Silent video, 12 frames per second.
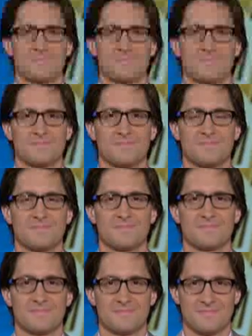
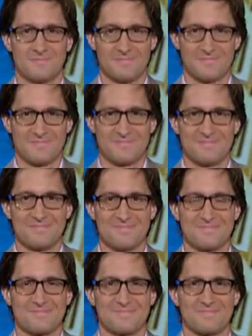
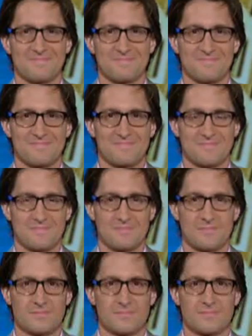
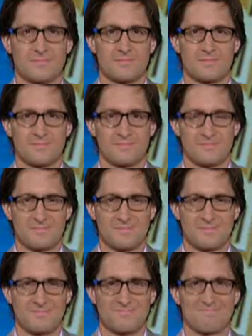
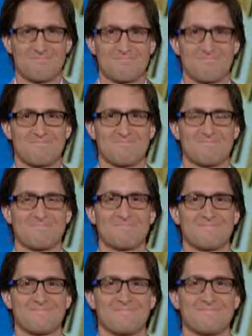
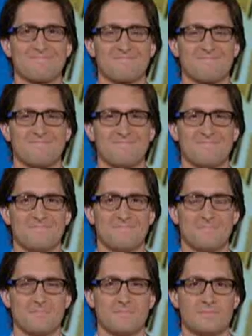
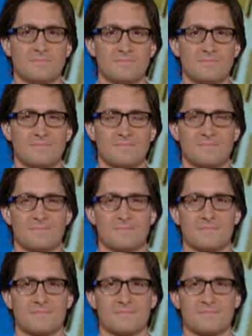
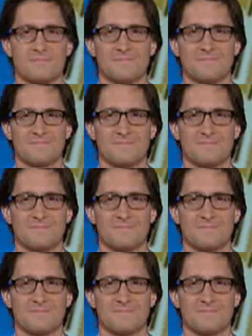(silent)